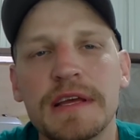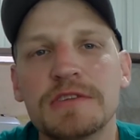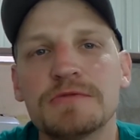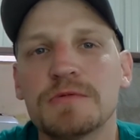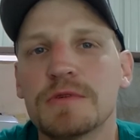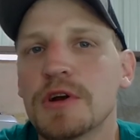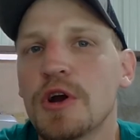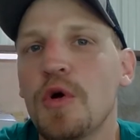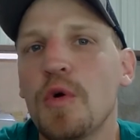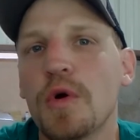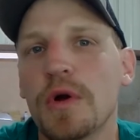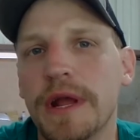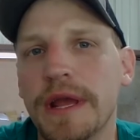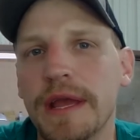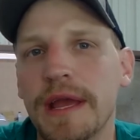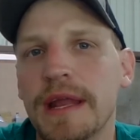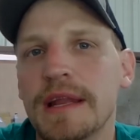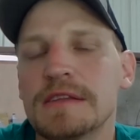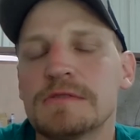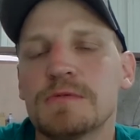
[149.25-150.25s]
it's
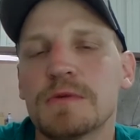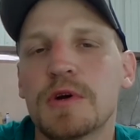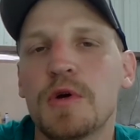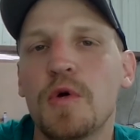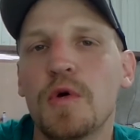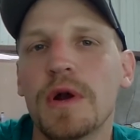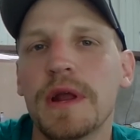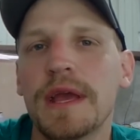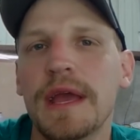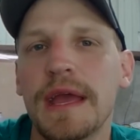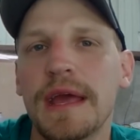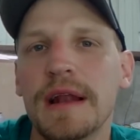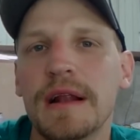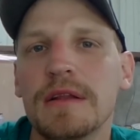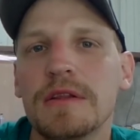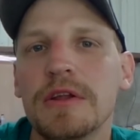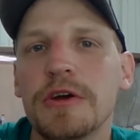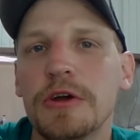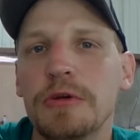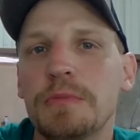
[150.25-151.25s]
recording, and it's recording in
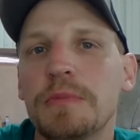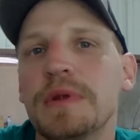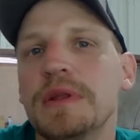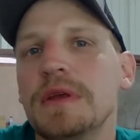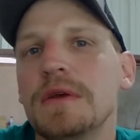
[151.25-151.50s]
a loop,